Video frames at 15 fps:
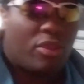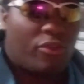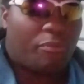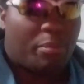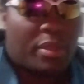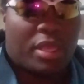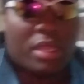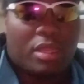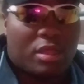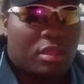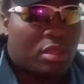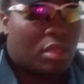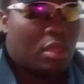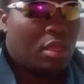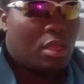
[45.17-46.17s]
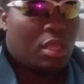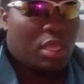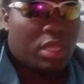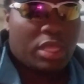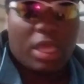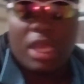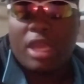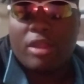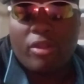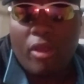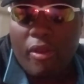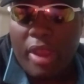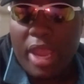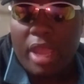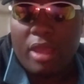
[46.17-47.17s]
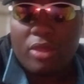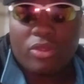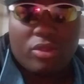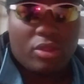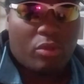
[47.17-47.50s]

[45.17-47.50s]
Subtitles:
just been kicking our ass.